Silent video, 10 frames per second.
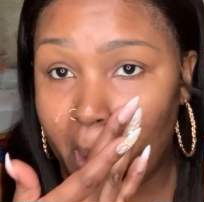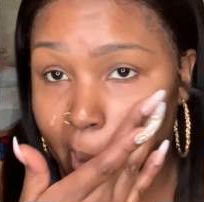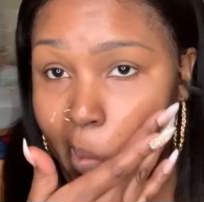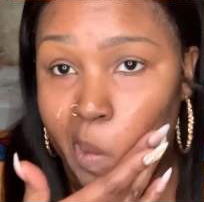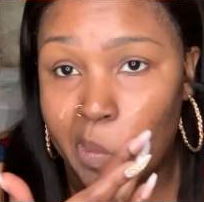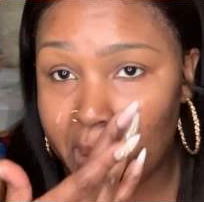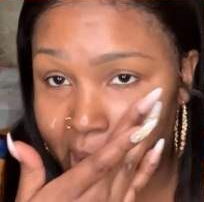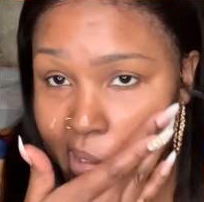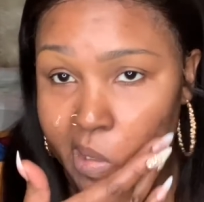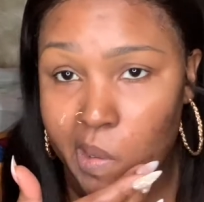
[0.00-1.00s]

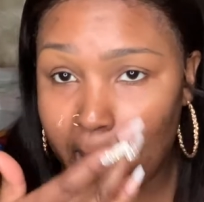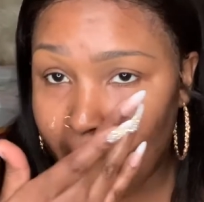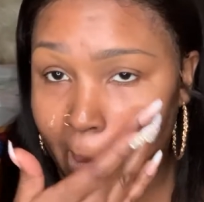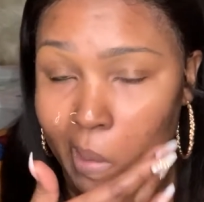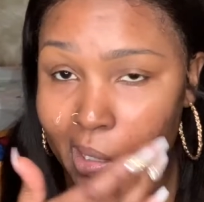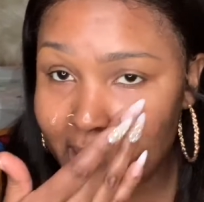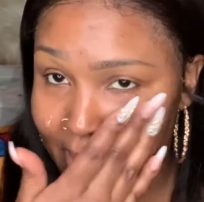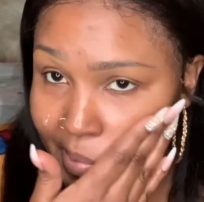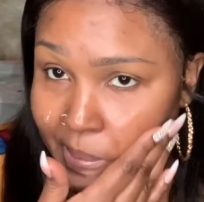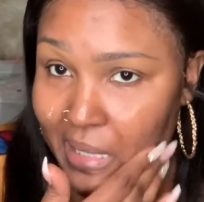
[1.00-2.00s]
it is
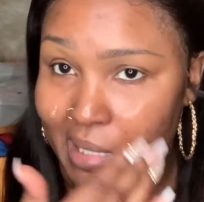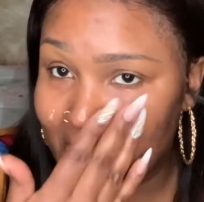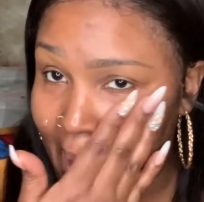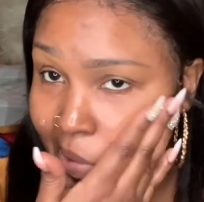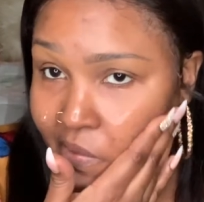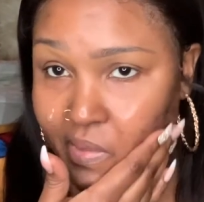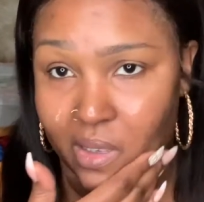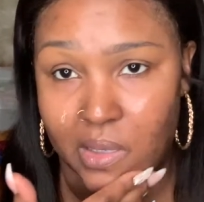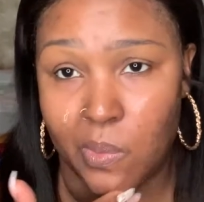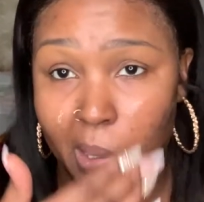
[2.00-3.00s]
reminiscent of
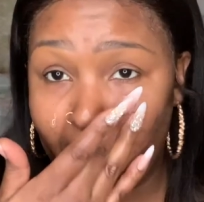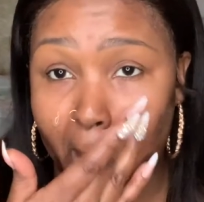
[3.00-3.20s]
this one.